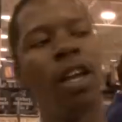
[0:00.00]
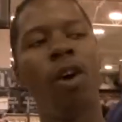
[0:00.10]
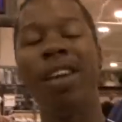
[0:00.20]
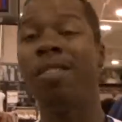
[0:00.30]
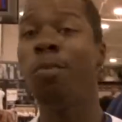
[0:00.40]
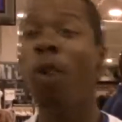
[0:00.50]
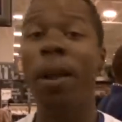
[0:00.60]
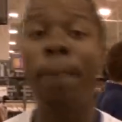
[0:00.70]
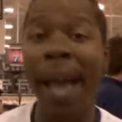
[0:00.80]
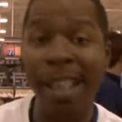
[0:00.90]
You know, it's more
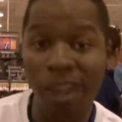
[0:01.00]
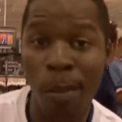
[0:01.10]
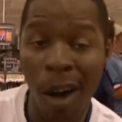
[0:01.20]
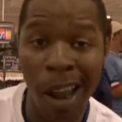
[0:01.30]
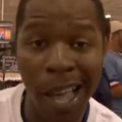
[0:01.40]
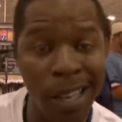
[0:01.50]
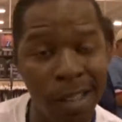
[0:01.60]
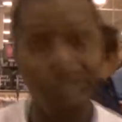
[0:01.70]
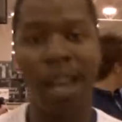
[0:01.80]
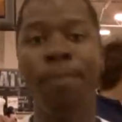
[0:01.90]
than basketball, like
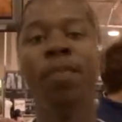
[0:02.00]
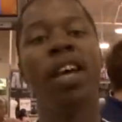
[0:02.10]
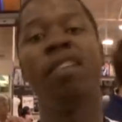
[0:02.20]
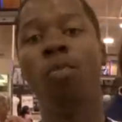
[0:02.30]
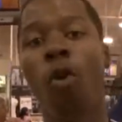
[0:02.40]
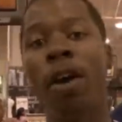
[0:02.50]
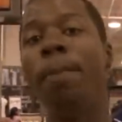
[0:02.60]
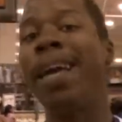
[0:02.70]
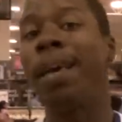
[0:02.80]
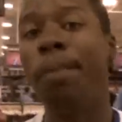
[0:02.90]
he said. It's more
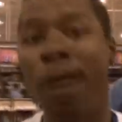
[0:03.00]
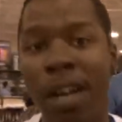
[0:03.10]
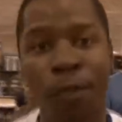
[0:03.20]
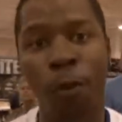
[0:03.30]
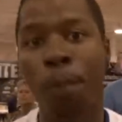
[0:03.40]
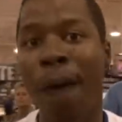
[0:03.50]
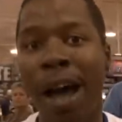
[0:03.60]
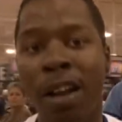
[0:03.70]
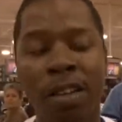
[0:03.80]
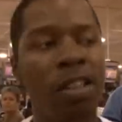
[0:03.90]
than making money from
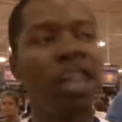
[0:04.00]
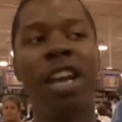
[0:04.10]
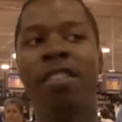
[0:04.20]
products.